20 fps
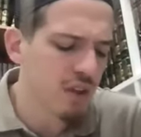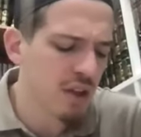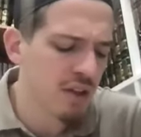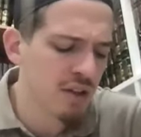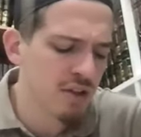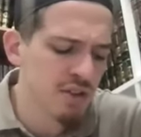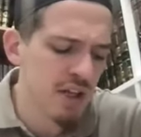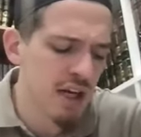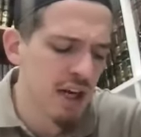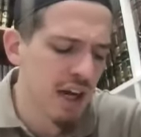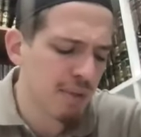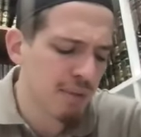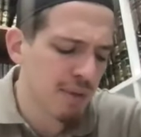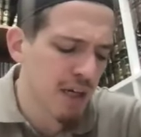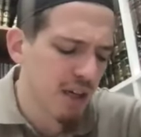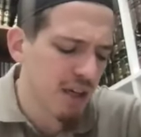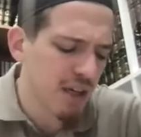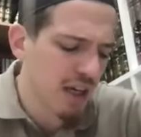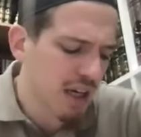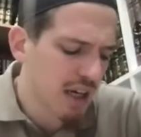the
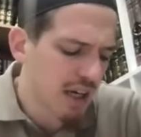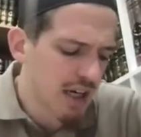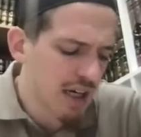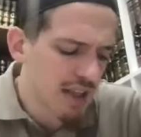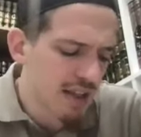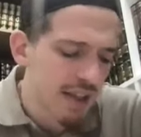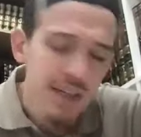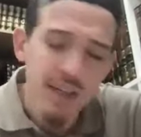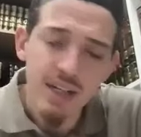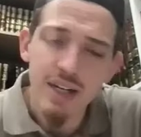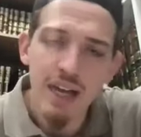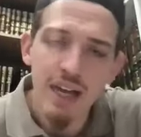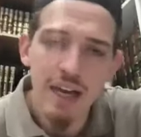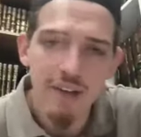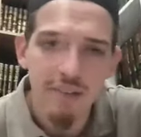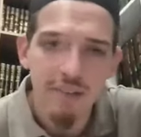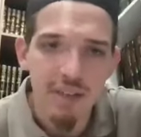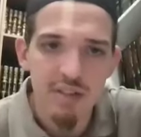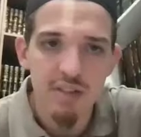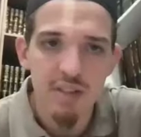Sahaba, they didn't
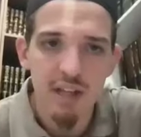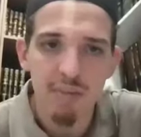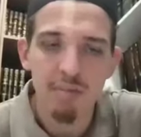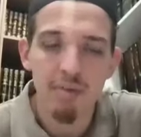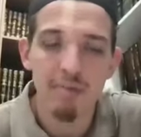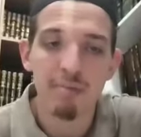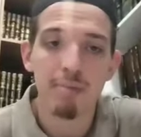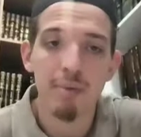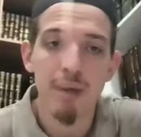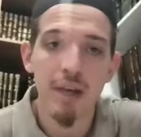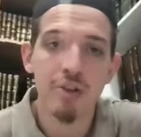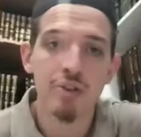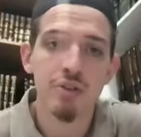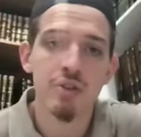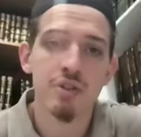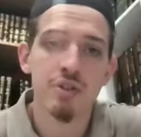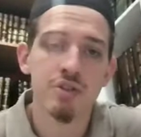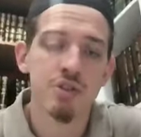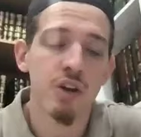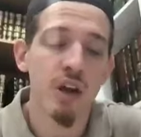have these type of
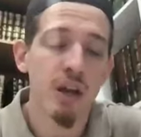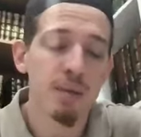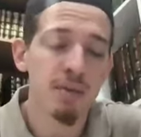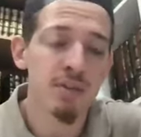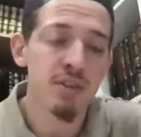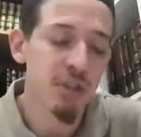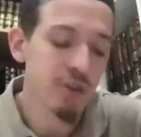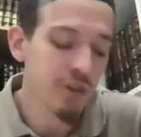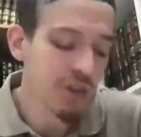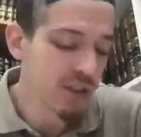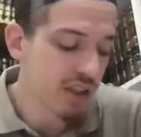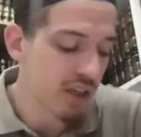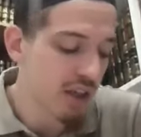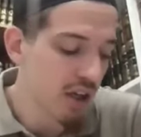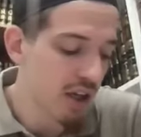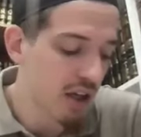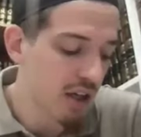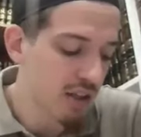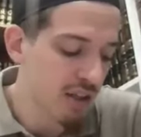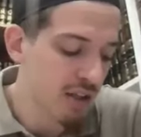major disagreements in their
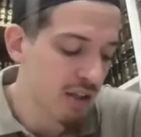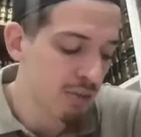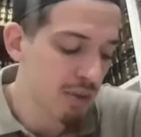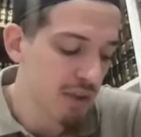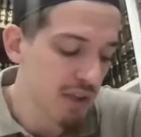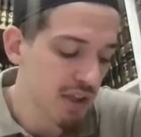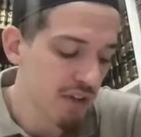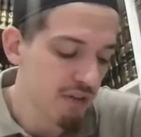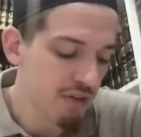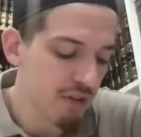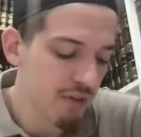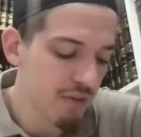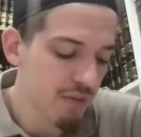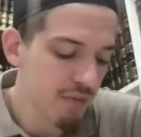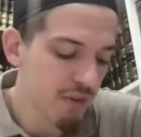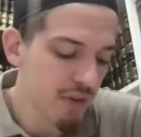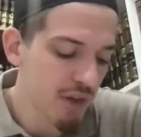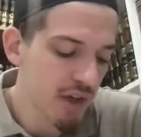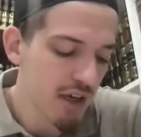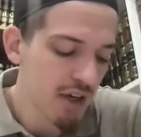i'tiqad, in their belief.
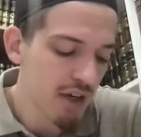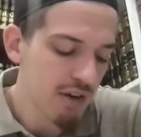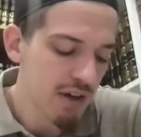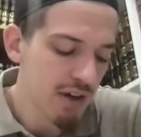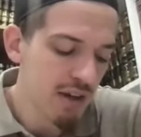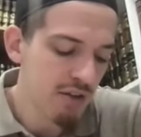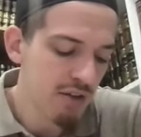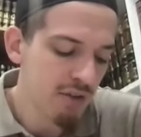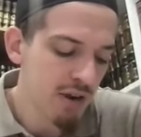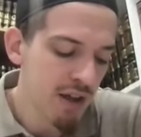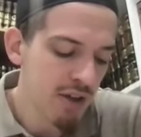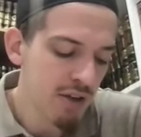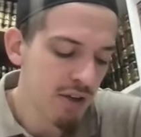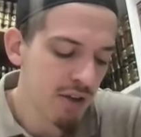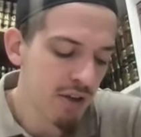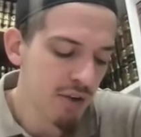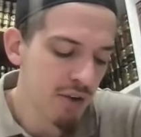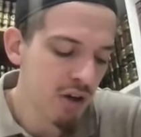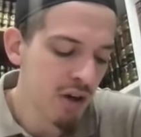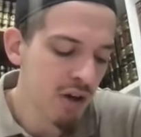Rather,
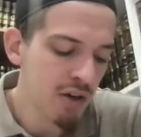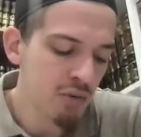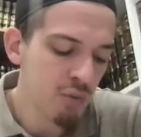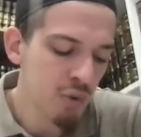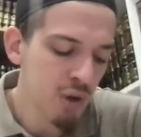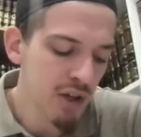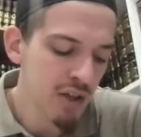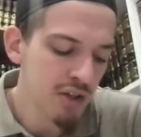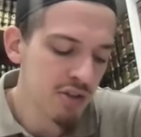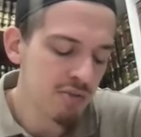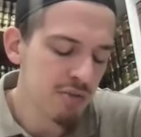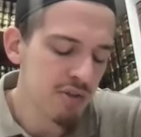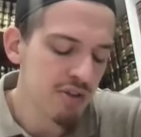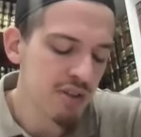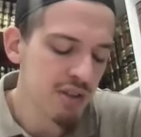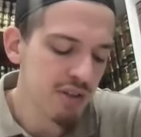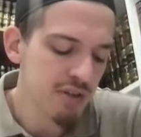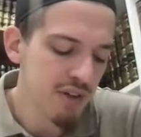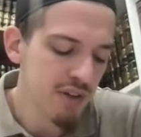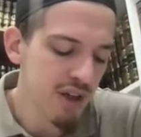they were on one
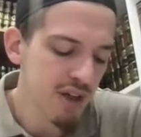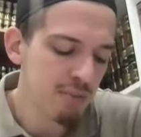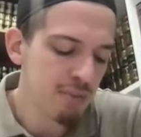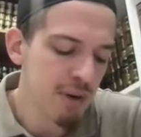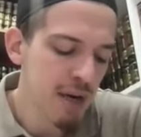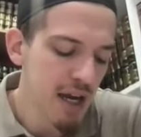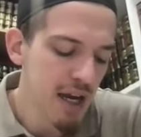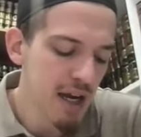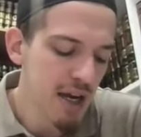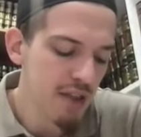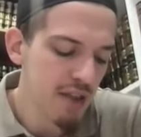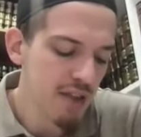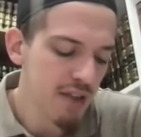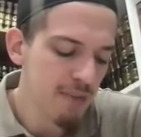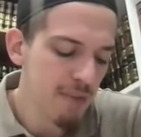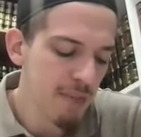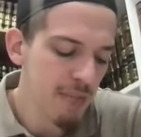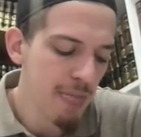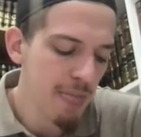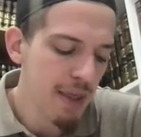specific path
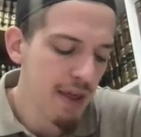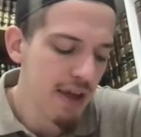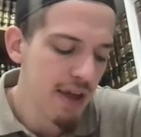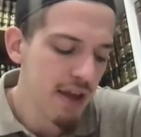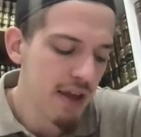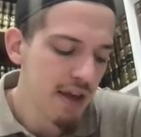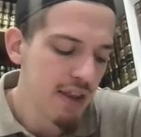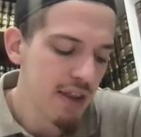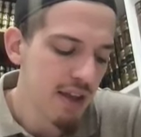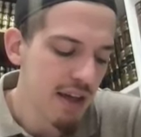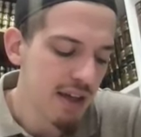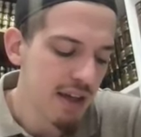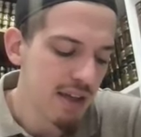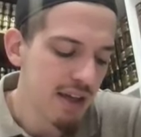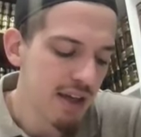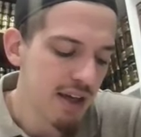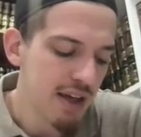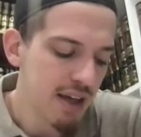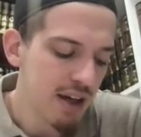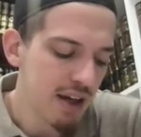that
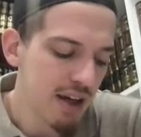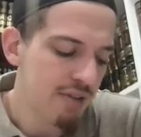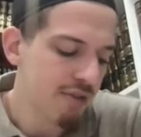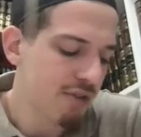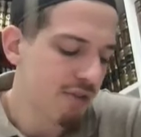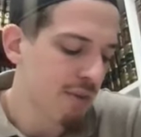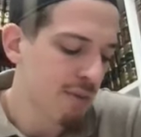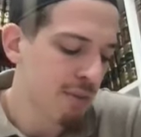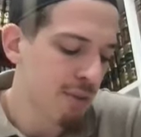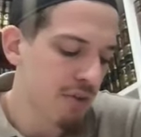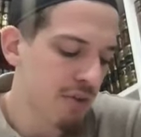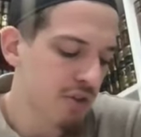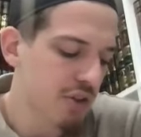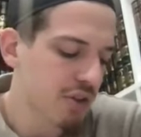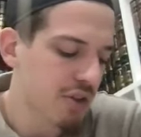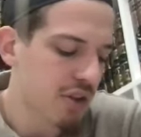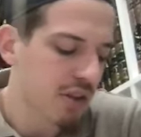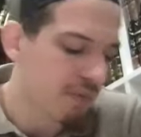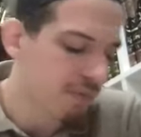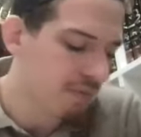they got from the
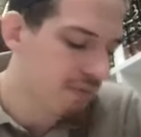Prophet.